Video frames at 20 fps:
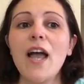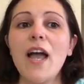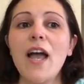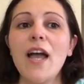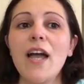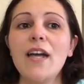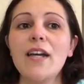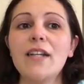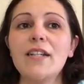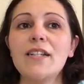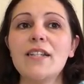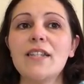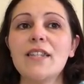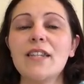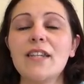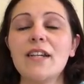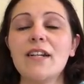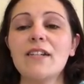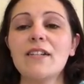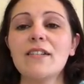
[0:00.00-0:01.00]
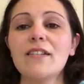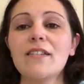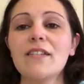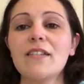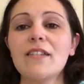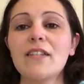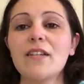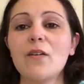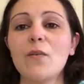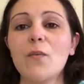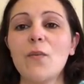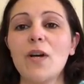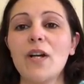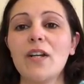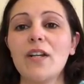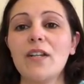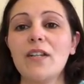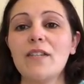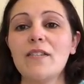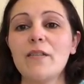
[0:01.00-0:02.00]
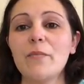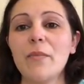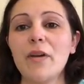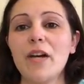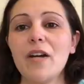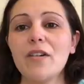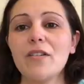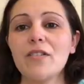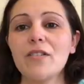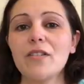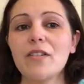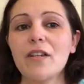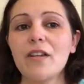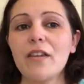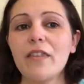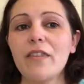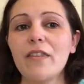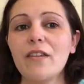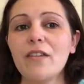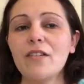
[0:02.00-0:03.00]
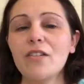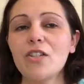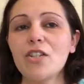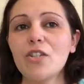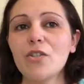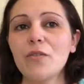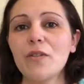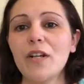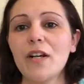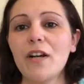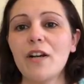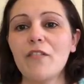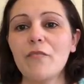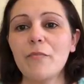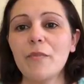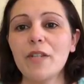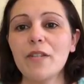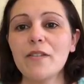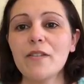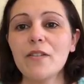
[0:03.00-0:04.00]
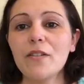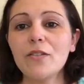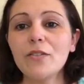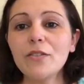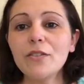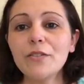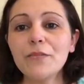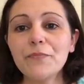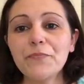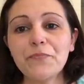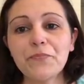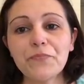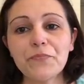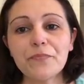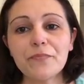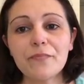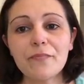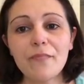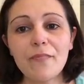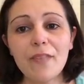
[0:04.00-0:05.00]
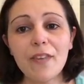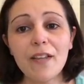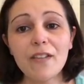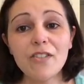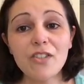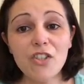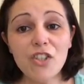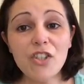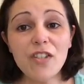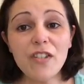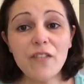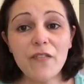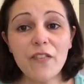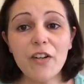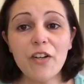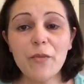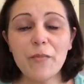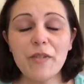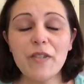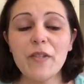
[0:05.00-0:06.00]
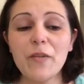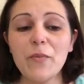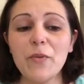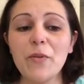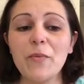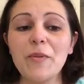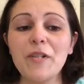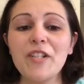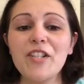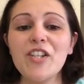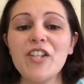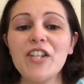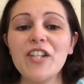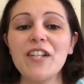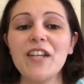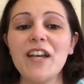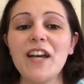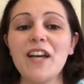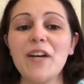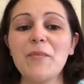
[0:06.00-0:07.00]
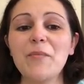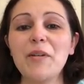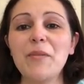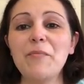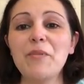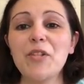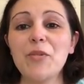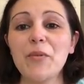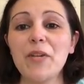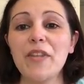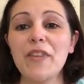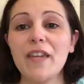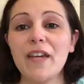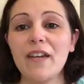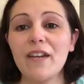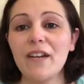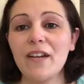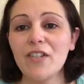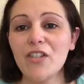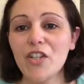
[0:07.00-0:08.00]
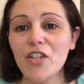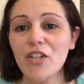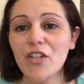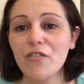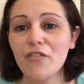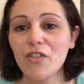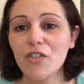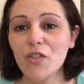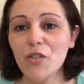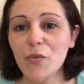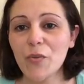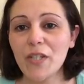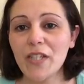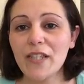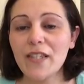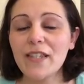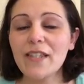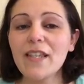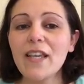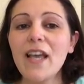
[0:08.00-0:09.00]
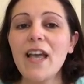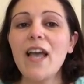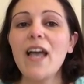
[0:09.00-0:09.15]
And the youngest one is about, I think, 2.5 months old. So she's a very busy woman. She, in between that, are 2-year-old twins.